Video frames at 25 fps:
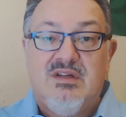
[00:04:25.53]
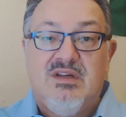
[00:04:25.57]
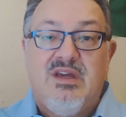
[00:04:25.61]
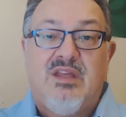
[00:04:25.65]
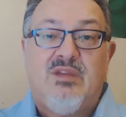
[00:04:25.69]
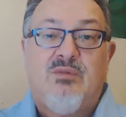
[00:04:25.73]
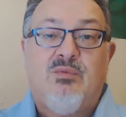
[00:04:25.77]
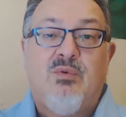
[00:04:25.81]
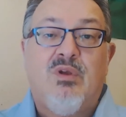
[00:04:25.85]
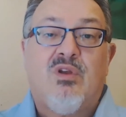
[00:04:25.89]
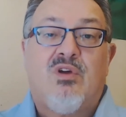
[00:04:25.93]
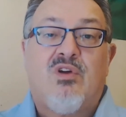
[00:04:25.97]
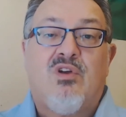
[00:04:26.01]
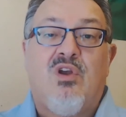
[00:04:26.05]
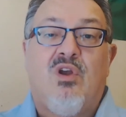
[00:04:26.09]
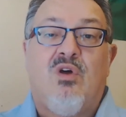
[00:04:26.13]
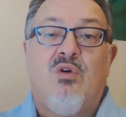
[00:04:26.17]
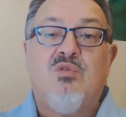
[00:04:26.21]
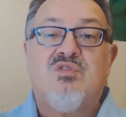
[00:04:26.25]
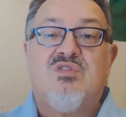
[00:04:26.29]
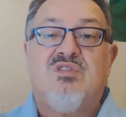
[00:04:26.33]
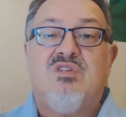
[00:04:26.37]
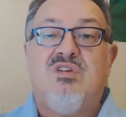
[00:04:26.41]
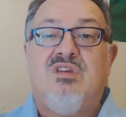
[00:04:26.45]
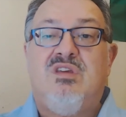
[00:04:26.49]
It will
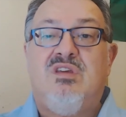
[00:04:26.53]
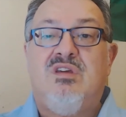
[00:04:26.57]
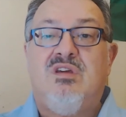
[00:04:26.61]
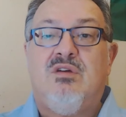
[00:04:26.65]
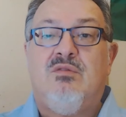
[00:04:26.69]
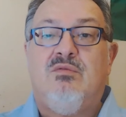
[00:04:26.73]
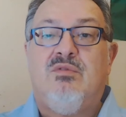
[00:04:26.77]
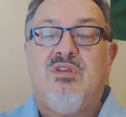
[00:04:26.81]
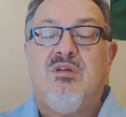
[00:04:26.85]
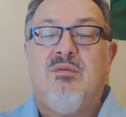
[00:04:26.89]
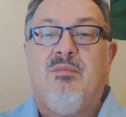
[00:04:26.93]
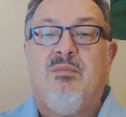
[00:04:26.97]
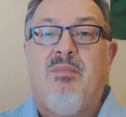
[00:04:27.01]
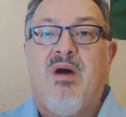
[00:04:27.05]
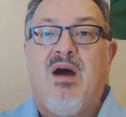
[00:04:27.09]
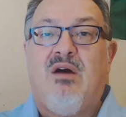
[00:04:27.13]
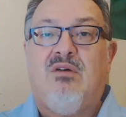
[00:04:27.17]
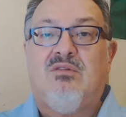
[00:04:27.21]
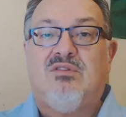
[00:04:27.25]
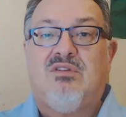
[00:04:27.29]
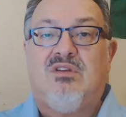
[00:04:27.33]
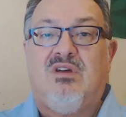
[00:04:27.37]
close the year with about